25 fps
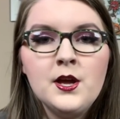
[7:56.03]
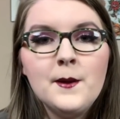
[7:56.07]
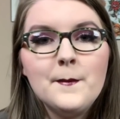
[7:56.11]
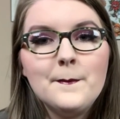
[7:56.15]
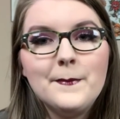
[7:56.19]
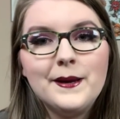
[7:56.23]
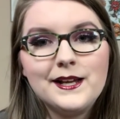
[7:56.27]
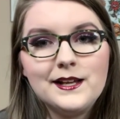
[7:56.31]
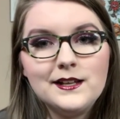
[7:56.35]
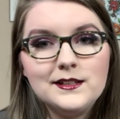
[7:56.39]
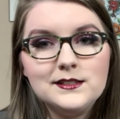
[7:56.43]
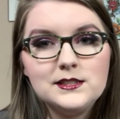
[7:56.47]

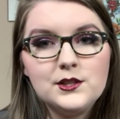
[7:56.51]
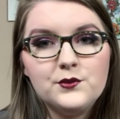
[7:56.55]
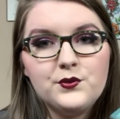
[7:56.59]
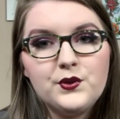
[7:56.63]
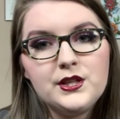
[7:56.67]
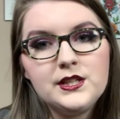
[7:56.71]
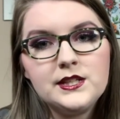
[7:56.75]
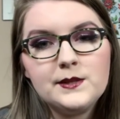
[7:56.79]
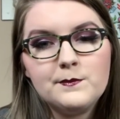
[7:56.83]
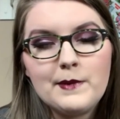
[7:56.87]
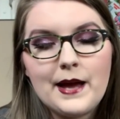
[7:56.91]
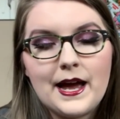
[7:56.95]
Because if
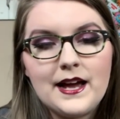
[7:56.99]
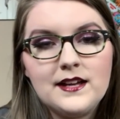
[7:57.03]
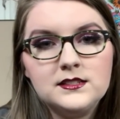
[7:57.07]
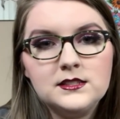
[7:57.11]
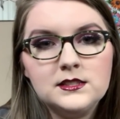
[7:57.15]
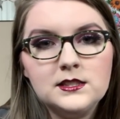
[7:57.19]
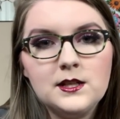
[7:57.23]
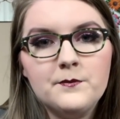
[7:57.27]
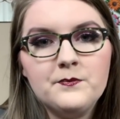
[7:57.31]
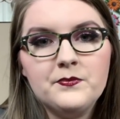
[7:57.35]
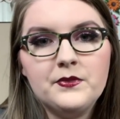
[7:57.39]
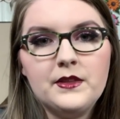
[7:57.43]
he buys
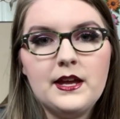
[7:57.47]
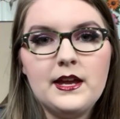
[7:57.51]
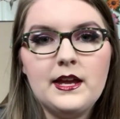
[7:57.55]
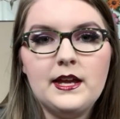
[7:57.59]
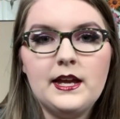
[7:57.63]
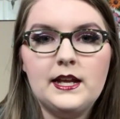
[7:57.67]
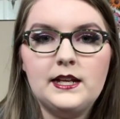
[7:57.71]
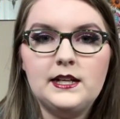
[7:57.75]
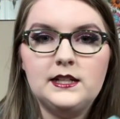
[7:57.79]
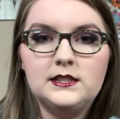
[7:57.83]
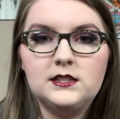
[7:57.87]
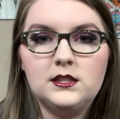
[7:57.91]
something
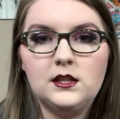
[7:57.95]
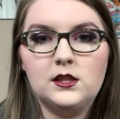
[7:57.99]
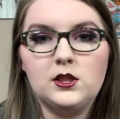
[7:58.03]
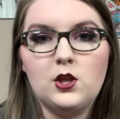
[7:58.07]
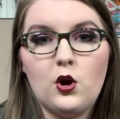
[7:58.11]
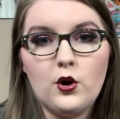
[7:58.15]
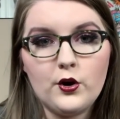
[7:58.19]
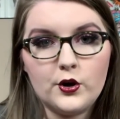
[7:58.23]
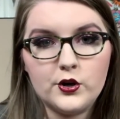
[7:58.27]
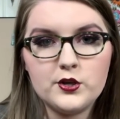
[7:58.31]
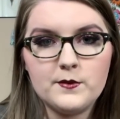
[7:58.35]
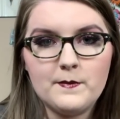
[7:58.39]
and it's a
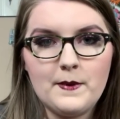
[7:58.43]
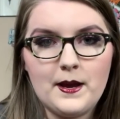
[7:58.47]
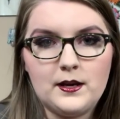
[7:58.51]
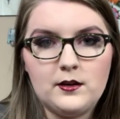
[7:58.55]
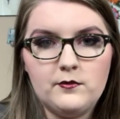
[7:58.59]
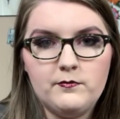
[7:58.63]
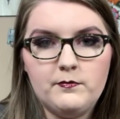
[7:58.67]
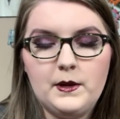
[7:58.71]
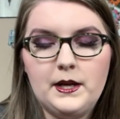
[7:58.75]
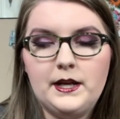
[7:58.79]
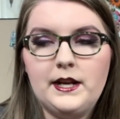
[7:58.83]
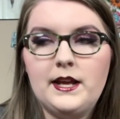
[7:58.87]
large amount
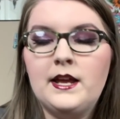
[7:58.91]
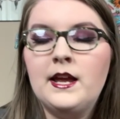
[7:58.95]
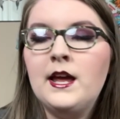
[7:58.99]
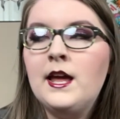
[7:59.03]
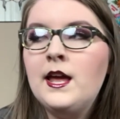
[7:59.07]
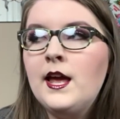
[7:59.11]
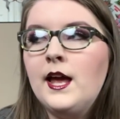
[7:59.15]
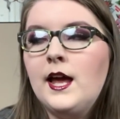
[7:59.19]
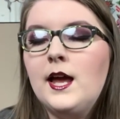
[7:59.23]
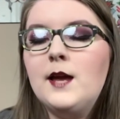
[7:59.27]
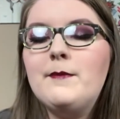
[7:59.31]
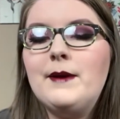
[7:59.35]
of money,
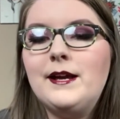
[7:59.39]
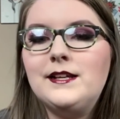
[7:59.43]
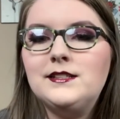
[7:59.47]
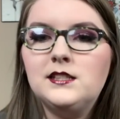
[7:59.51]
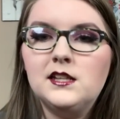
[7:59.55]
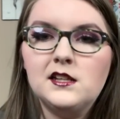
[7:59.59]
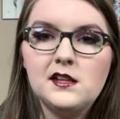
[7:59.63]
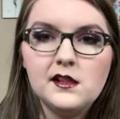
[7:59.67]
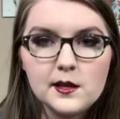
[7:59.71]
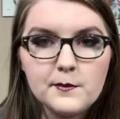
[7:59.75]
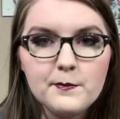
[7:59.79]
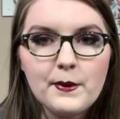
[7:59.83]
he
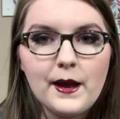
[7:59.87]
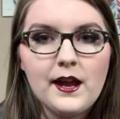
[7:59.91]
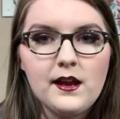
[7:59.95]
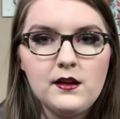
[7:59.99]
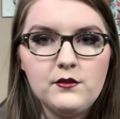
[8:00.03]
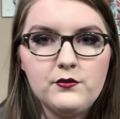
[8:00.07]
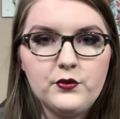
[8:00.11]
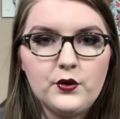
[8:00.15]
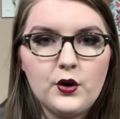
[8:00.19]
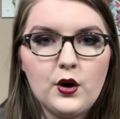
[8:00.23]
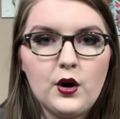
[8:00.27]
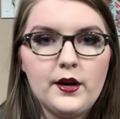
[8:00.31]
basically paid
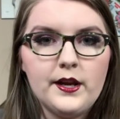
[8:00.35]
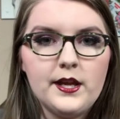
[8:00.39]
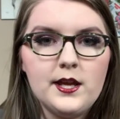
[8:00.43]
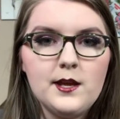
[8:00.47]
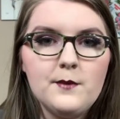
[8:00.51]
for